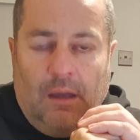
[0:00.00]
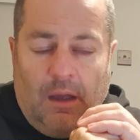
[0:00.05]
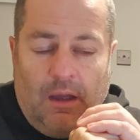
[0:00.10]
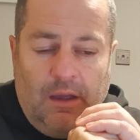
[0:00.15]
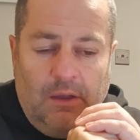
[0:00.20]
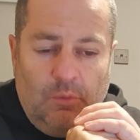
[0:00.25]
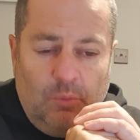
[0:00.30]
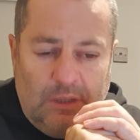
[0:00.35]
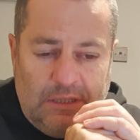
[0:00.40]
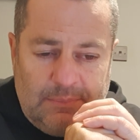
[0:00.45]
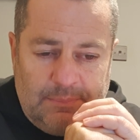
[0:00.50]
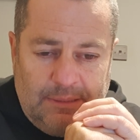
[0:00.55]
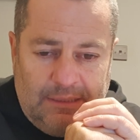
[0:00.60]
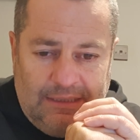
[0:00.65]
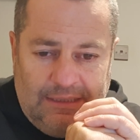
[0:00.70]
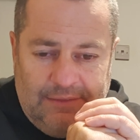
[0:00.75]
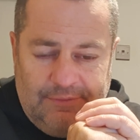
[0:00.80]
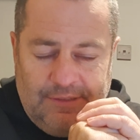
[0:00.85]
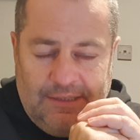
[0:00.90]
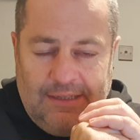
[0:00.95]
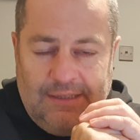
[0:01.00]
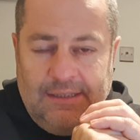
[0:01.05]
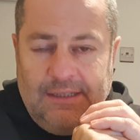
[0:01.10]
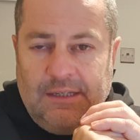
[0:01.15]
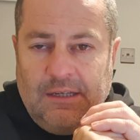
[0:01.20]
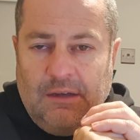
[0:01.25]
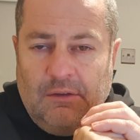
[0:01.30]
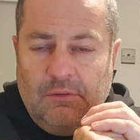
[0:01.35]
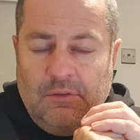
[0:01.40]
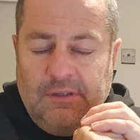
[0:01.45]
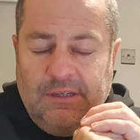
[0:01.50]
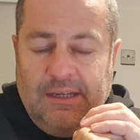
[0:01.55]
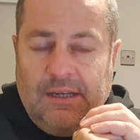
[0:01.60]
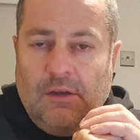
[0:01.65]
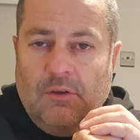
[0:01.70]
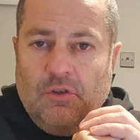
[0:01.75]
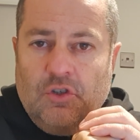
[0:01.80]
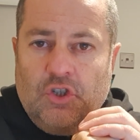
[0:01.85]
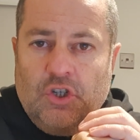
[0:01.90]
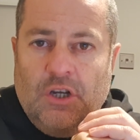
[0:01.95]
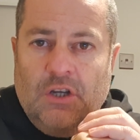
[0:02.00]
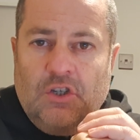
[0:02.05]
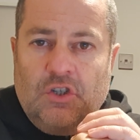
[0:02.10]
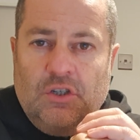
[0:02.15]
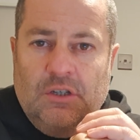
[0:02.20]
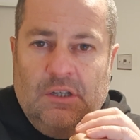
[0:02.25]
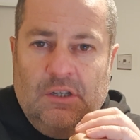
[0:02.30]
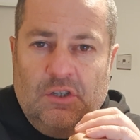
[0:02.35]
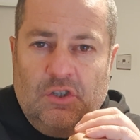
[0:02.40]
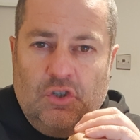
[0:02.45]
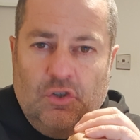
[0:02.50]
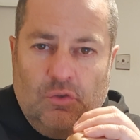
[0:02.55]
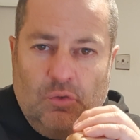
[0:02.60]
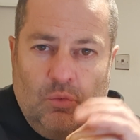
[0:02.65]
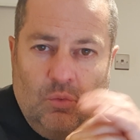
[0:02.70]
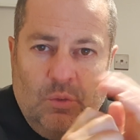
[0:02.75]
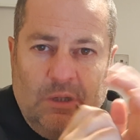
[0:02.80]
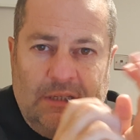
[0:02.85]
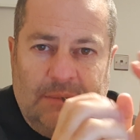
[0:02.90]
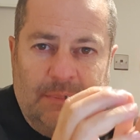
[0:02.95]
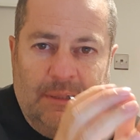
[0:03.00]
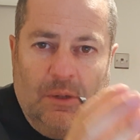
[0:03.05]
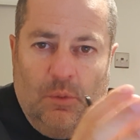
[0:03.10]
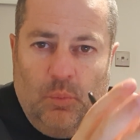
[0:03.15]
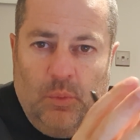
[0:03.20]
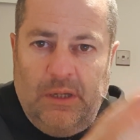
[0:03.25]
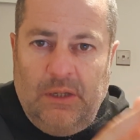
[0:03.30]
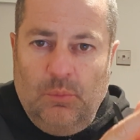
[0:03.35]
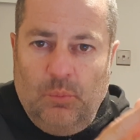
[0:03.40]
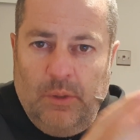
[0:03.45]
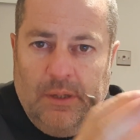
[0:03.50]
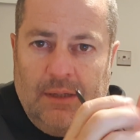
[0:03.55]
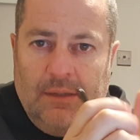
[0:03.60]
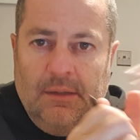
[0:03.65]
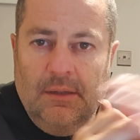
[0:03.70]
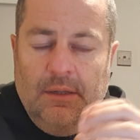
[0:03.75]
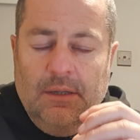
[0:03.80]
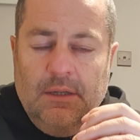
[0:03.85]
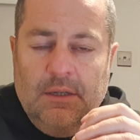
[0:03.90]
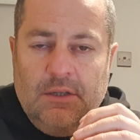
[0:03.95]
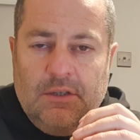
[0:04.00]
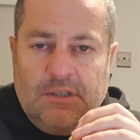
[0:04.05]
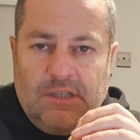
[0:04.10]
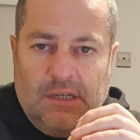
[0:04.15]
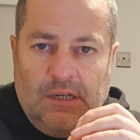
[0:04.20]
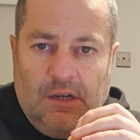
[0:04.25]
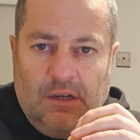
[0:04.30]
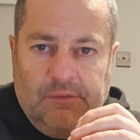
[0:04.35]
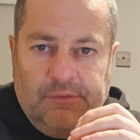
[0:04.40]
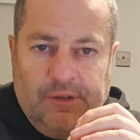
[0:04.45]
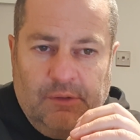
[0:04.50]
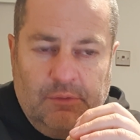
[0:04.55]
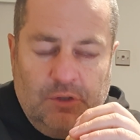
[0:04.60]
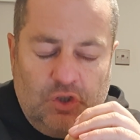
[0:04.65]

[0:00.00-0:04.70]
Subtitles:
I always believe in any negotiation there should always be a win-win scenario.